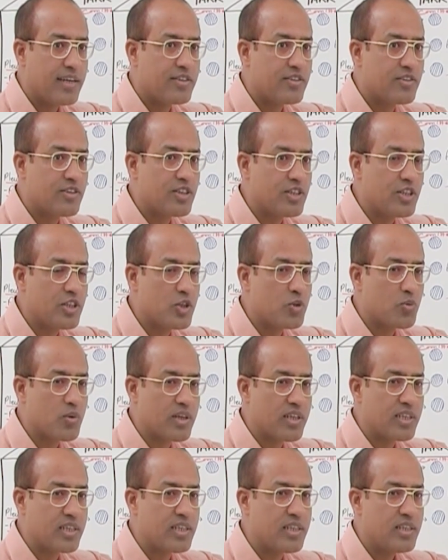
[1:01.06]
and
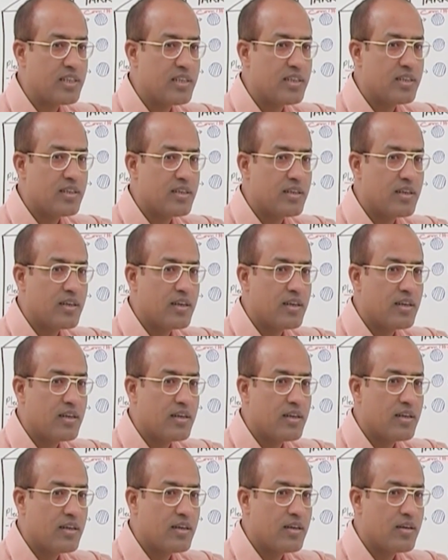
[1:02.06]
CD20
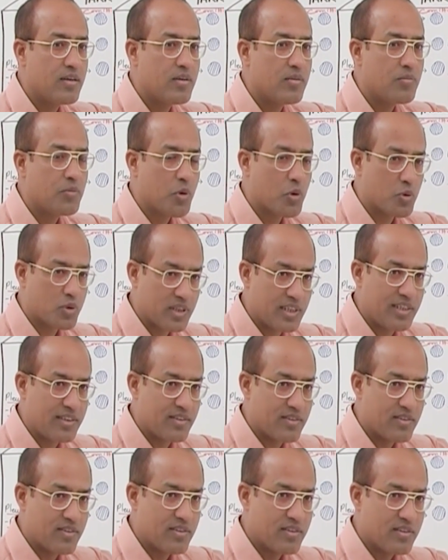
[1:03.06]

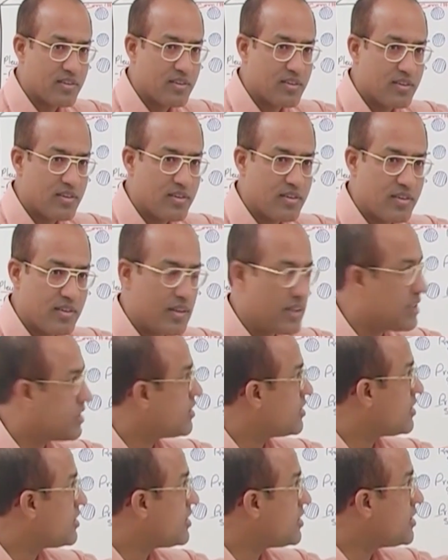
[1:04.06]
proteins.
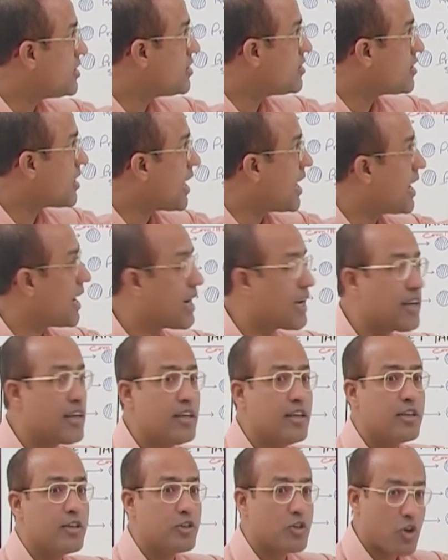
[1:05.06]
These
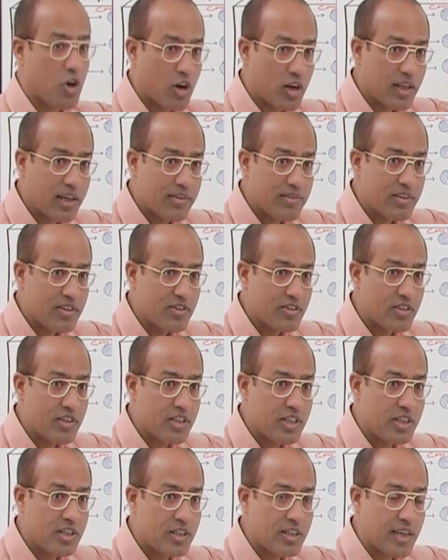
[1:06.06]
are not having
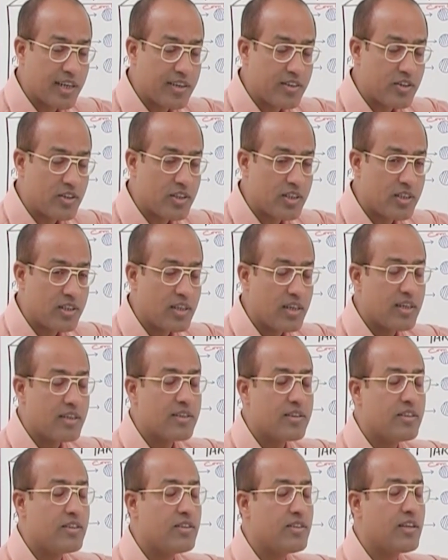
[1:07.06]
CD19,
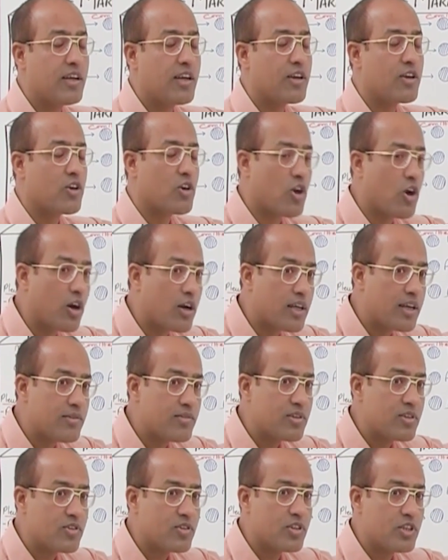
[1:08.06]
these are not
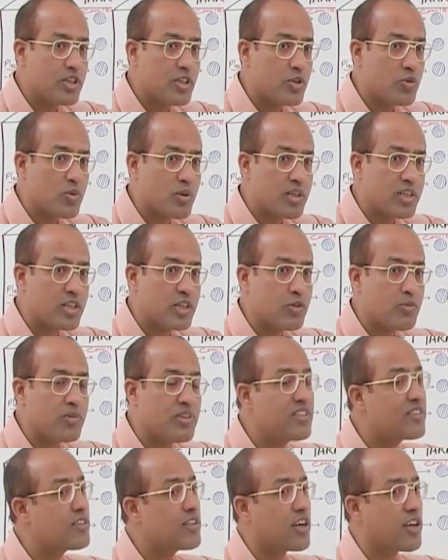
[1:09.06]
having CD20, it
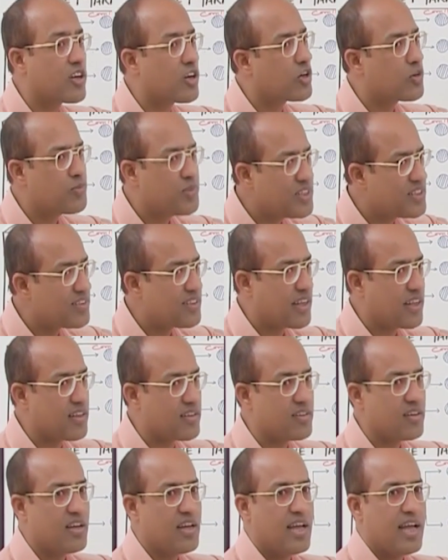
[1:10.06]
means they are not B
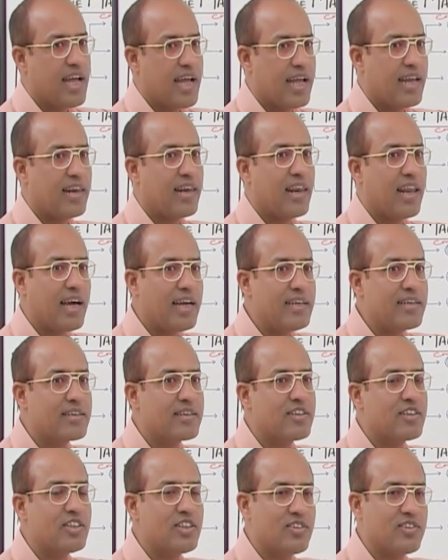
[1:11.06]
cells. And
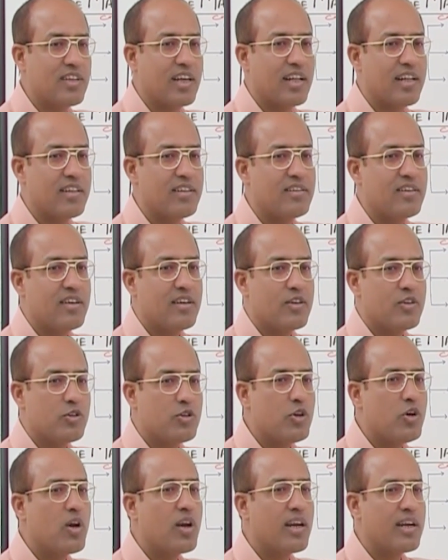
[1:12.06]
like T cells,
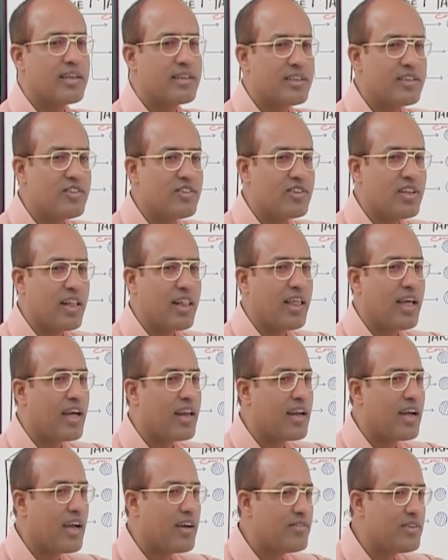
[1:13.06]
you know, T cells
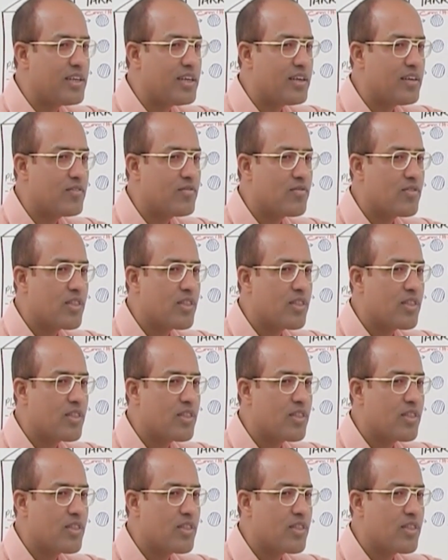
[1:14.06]
are having